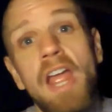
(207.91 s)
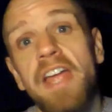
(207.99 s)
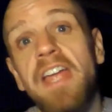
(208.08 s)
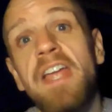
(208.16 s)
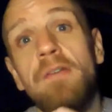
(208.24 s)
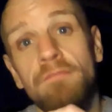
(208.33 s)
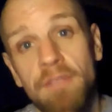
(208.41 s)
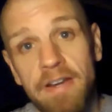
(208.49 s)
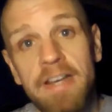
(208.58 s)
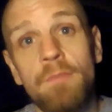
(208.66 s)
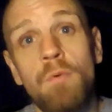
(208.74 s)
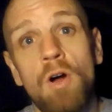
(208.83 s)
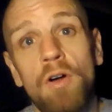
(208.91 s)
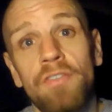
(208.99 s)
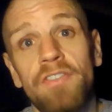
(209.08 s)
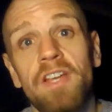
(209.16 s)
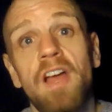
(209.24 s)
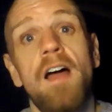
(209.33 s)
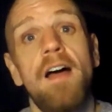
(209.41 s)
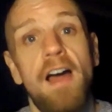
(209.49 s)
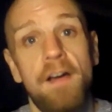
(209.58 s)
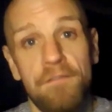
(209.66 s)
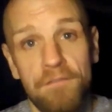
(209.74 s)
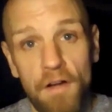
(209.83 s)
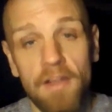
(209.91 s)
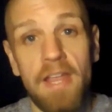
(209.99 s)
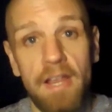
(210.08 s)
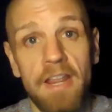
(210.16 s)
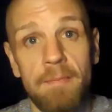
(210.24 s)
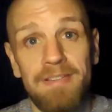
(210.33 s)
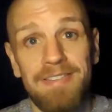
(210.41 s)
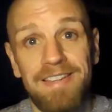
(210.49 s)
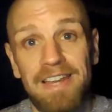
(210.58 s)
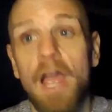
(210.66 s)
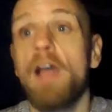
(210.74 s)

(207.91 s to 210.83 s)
It really was a fucking liberty